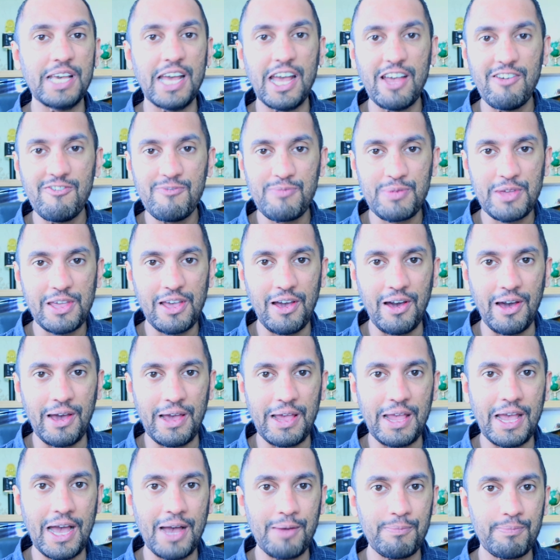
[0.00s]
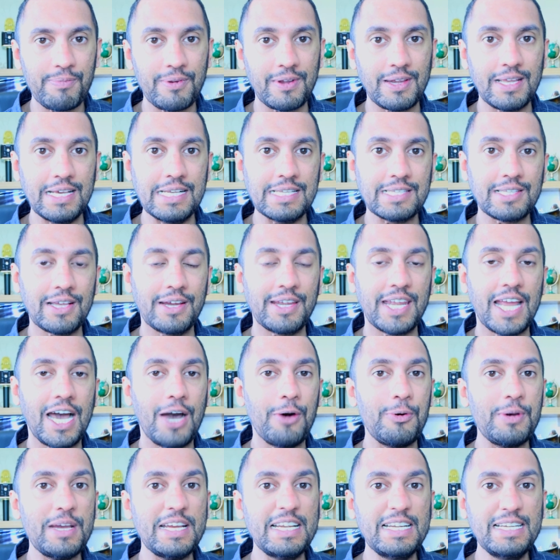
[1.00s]
the FBI and police are
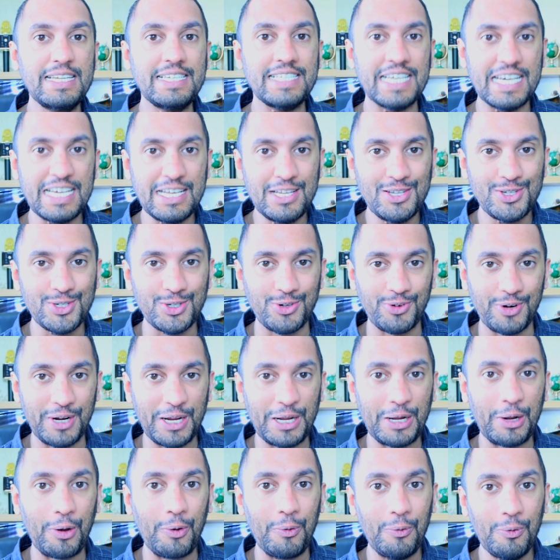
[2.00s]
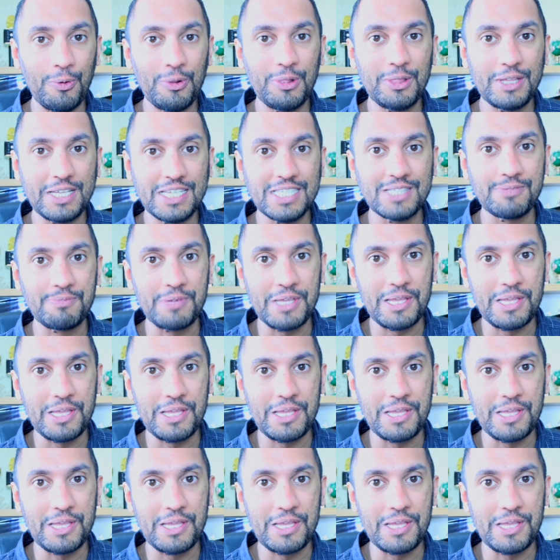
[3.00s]
now endangering all these